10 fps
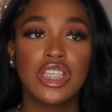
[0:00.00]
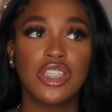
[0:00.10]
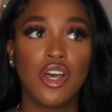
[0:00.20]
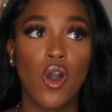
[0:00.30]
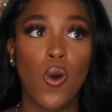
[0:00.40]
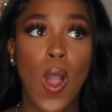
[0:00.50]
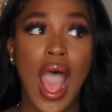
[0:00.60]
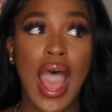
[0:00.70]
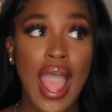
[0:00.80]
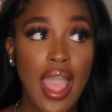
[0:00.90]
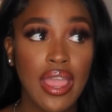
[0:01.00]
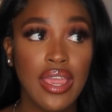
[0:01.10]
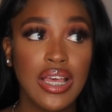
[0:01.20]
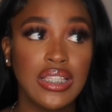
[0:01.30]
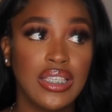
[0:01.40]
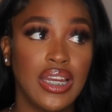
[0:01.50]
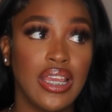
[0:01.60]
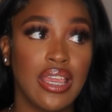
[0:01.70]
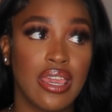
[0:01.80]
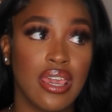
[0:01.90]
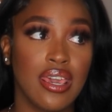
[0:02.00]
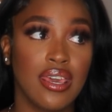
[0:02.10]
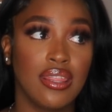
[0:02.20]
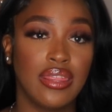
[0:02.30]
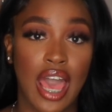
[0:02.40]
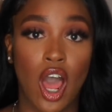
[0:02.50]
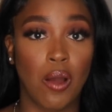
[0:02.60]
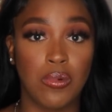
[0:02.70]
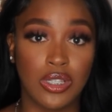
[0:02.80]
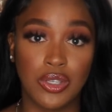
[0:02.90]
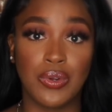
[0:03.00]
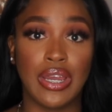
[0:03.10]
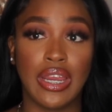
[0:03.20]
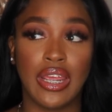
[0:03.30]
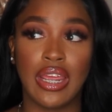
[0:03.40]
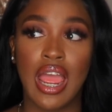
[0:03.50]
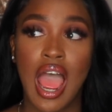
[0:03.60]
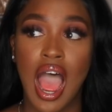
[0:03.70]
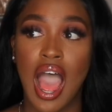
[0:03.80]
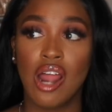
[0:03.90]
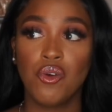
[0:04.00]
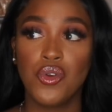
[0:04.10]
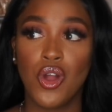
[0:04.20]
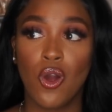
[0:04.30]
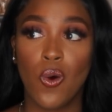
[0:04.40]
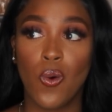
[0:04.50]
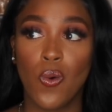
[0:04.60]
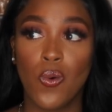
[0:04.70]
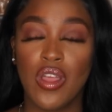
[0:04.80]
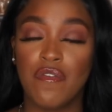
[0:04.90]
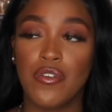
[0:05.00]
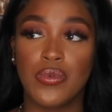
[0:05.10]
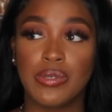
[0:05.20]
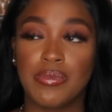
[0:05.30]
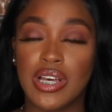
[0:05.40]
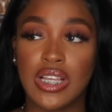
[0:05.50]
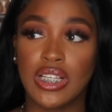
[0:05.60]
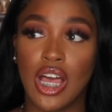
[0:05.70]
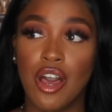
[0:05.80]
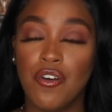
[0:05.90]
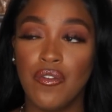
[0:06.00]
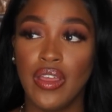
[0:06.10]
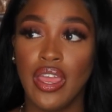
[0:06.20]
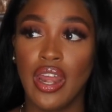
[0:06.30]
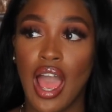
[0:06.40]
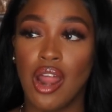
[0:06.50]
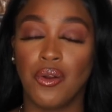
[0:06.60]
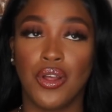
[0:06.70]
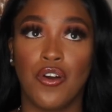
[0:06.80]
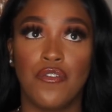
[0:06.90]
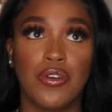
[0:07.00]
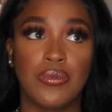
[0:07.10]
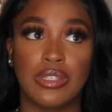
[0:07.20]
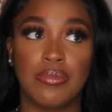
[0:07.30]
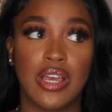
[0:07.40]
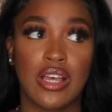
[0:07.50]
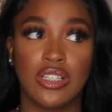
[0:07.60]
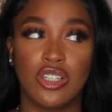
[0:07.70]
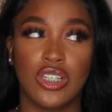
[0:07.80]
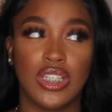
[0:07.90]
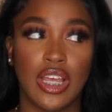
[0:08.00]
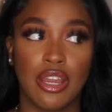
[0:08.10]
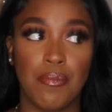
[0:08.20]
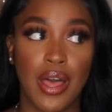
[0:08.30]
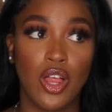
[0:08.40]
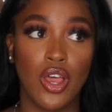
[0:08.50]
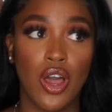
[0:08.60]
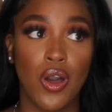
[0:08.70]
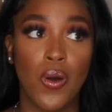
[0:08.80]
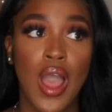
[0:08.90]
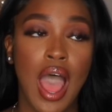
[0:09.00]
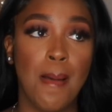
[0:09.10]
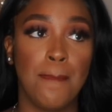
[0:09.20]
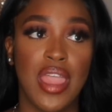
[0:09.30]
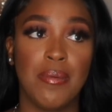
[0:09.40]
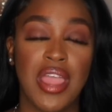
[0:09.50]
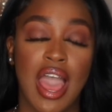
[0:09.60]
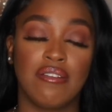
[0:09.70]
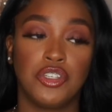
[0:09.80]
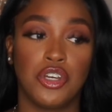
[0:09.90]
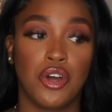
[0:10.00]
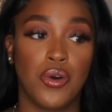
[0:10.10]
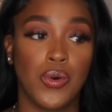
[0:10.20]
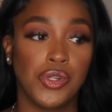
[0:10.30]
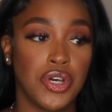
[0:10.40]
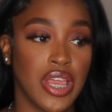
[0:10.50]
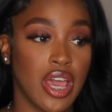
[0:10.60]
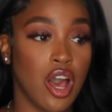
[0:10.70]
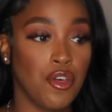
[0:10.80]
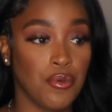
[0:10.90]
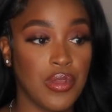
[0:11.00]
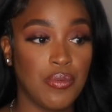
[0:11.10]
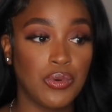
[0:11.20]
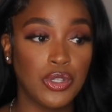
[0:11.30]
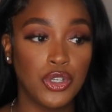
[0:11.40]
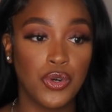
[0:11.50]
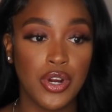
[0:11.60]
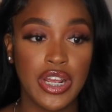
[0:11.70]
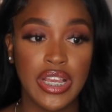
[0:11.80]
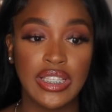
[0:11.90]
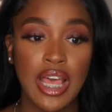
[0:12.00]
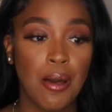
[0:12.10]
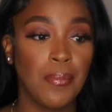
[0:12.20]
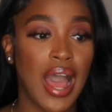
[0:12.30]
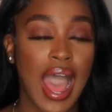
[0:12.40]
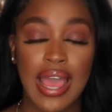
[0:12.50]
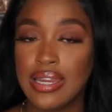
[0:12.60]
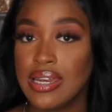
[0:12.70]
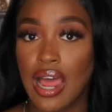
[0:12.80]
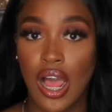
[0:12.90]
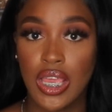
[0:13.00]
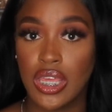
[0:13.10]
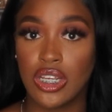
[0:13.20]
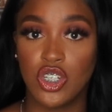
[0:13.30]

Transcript: So I didn't get that opportunity. I don't know if it was because of COVID. I don't know if it was because of just Sonobello. Maybe I have to go look at other people's stories, but I did not get a